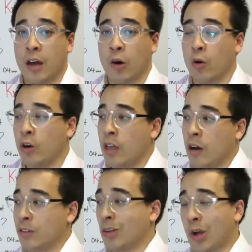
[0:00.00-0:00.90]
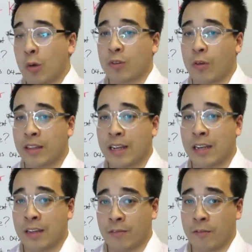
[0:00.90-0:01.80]
Or he's not going to write down
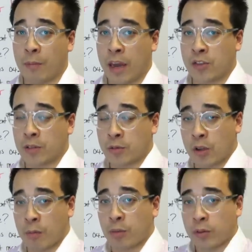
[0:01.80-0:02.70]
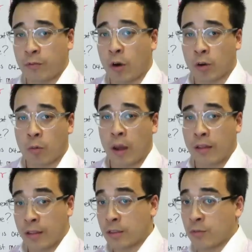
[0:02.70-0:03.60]
any information. So put the folder
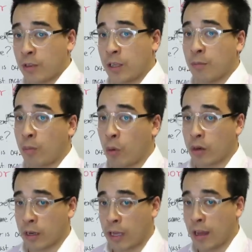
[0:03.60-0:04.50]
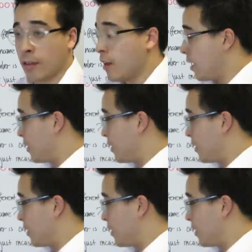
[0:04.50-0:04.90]
away, and that's really important, okay?